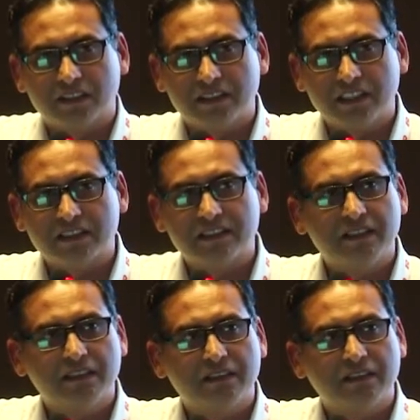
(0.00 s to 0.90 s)

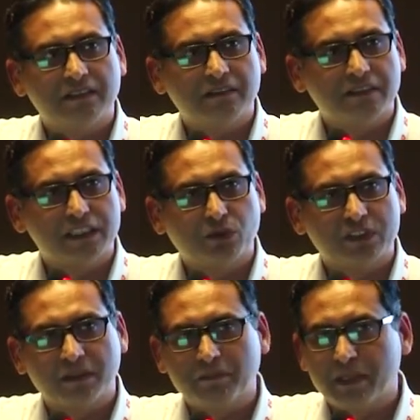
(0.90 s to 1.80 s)
GST which
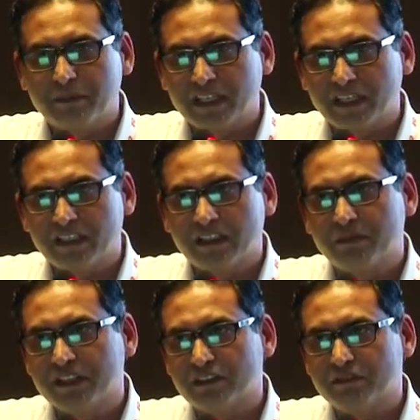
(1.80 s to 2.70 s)
was implemented in the
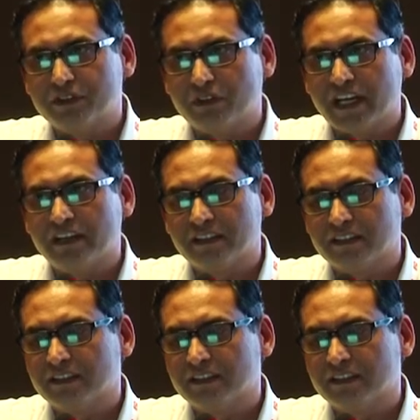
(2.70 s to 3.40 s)
month of July.